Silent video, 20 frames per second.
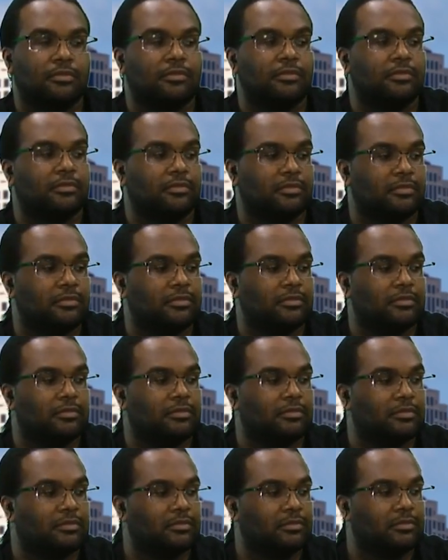
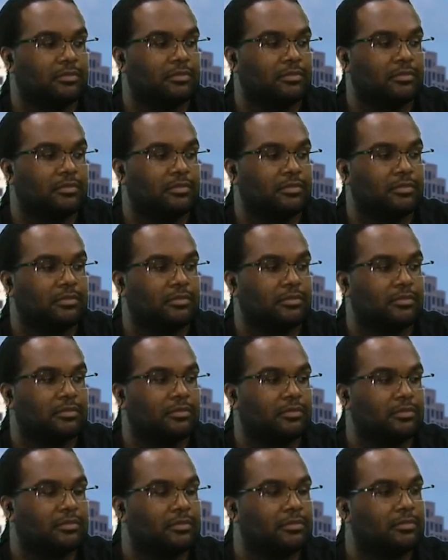
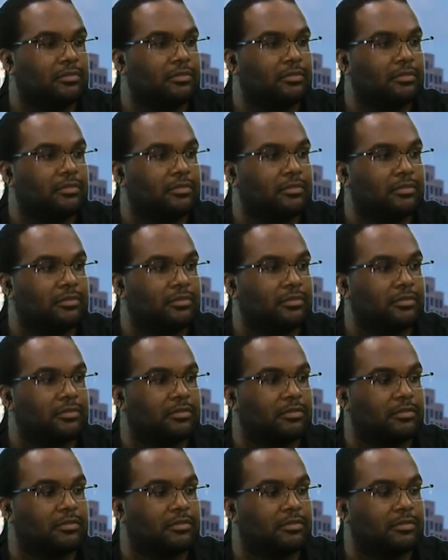
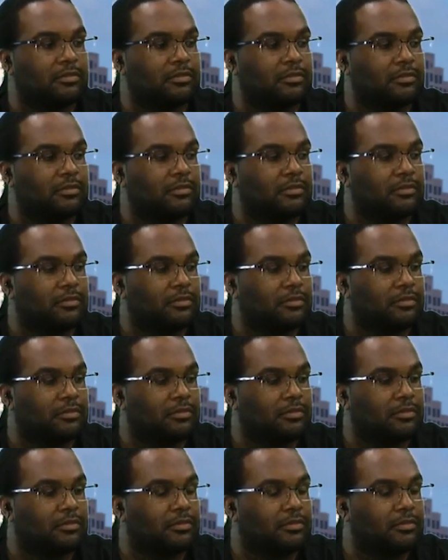The person shown says nothing.